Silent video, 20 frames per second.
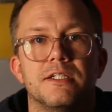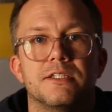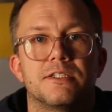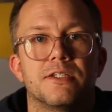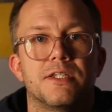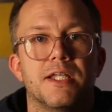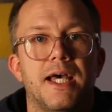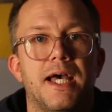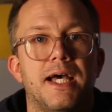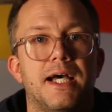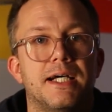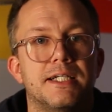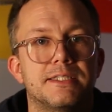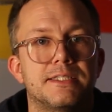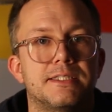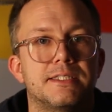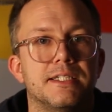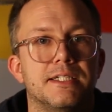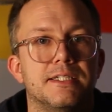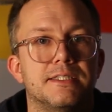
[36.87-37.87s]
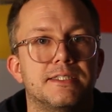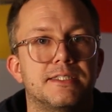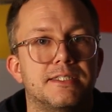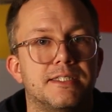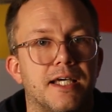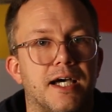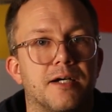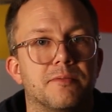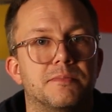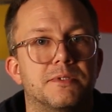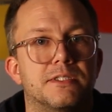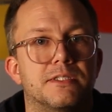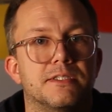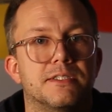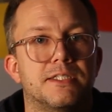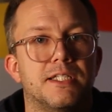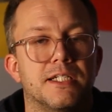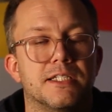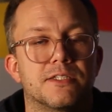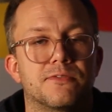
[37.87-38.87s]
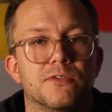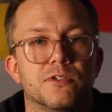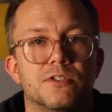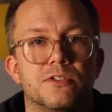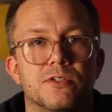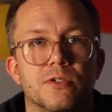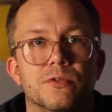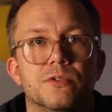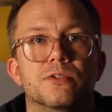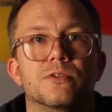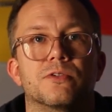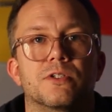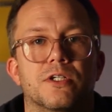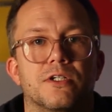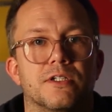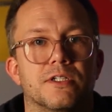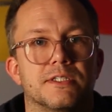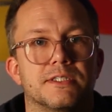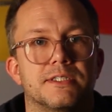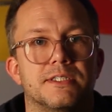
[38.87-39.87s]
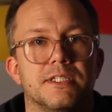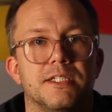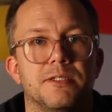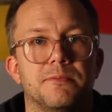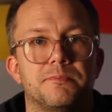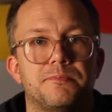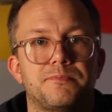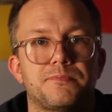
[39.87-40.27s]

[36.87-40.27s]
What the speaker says: So the S in STEPS stands for social currency.